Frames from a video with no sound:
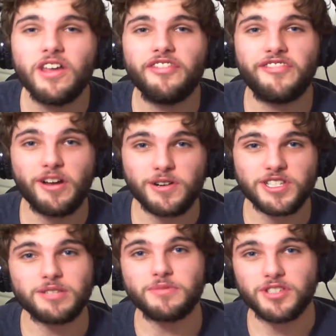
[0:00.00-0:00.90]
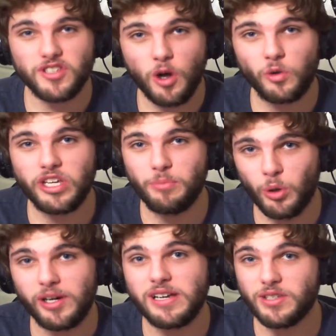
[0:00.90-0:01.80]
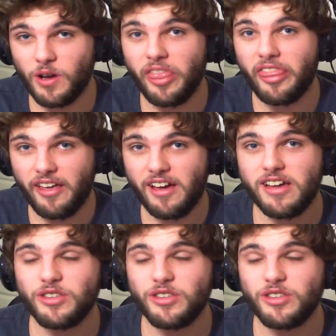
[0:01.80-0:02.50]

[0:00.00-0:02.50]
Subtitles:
There are some salty boys on there.